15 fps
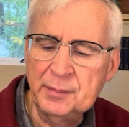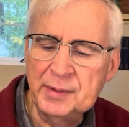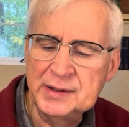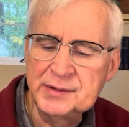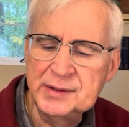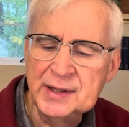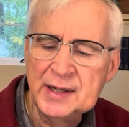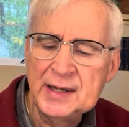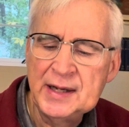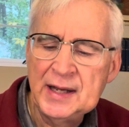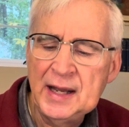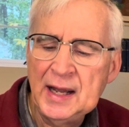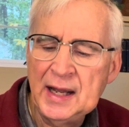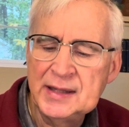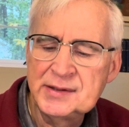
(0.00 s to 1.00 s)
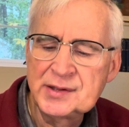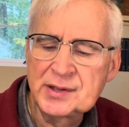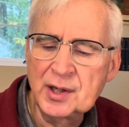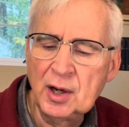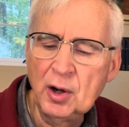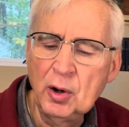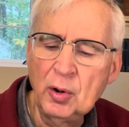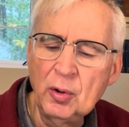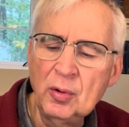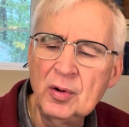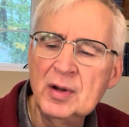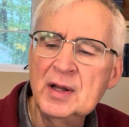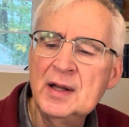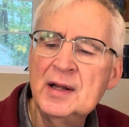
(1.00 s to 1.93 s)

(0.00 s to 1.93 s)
And, and so